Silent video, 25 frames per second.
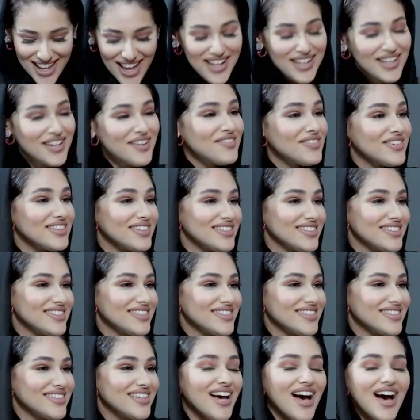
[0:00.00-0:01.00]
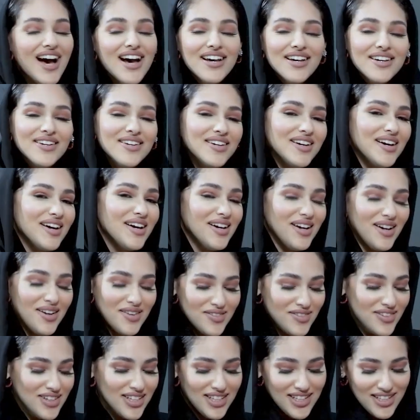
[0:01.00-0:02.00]
I love it. I
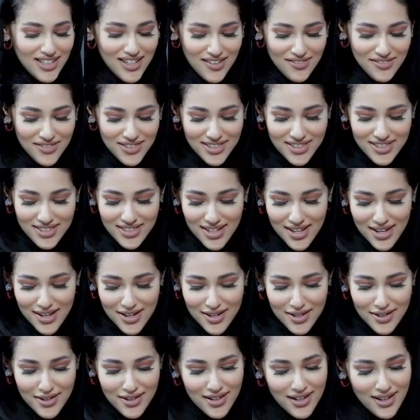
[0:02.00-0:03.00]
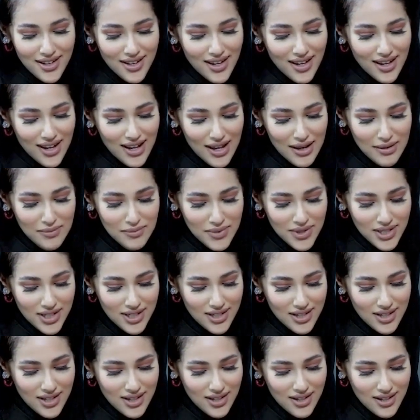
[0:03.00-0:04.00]
really love it. I
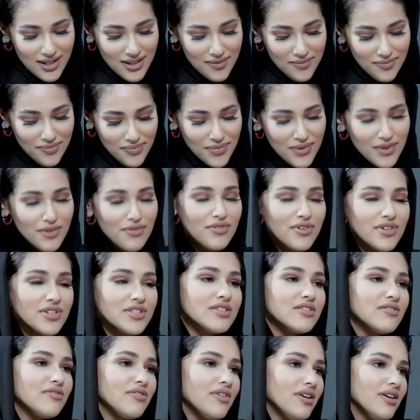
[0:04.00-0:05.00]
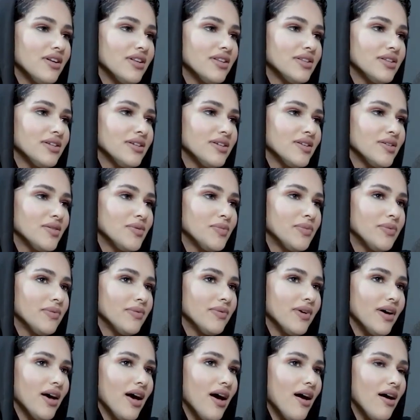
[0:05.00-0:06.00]
mean, first of all, the
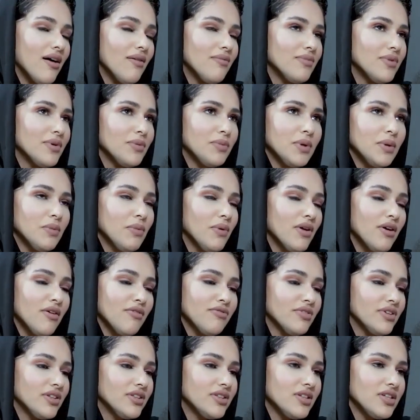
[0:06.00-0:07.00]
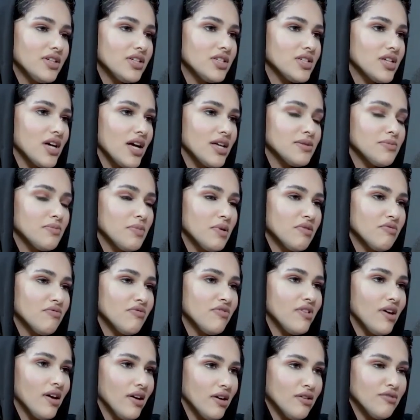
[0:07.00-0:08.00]
people of Indonesia has been
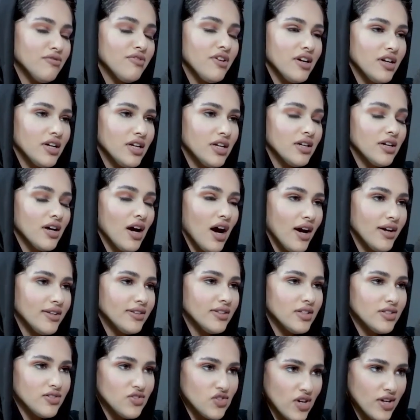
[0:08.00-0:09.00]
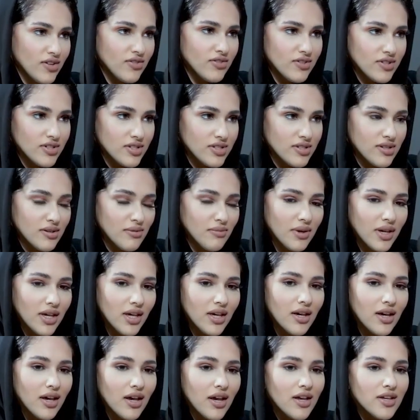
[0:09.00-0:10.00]
very, very kind and generous to
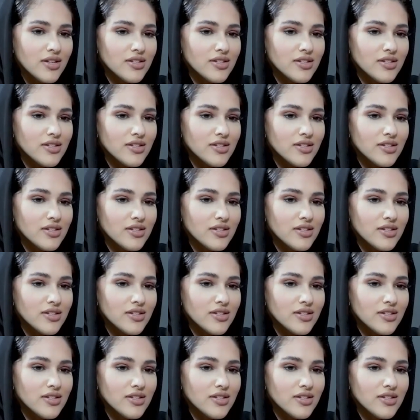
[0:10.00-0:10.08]
me.